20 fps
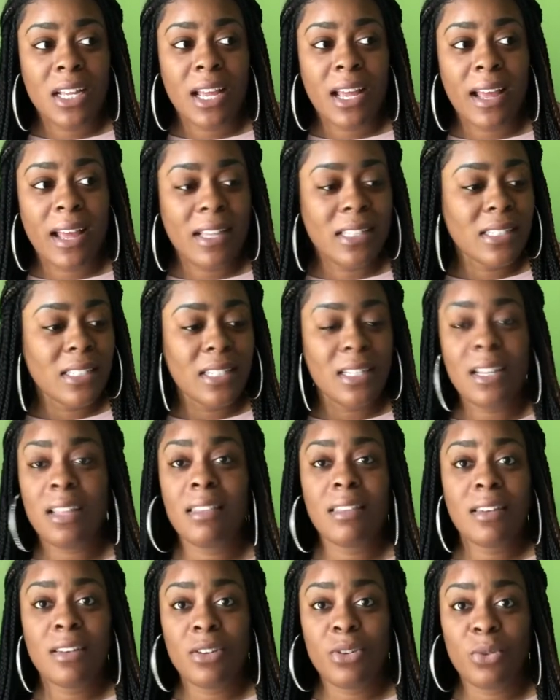has
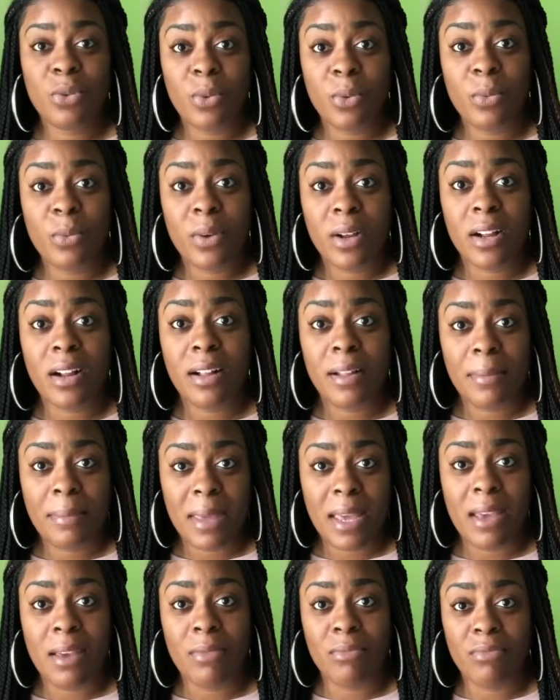nothing to do with where I'm
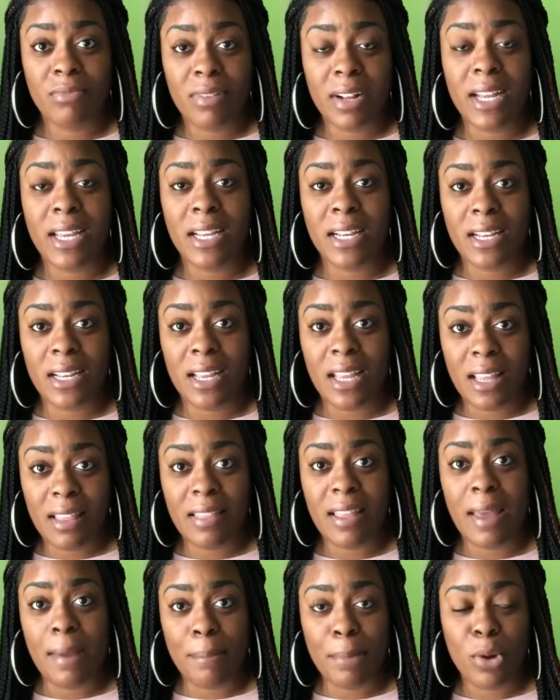at right in
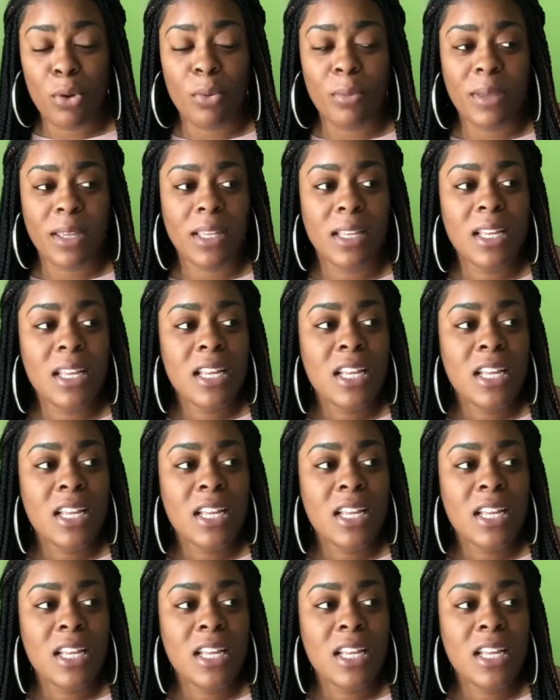that moment.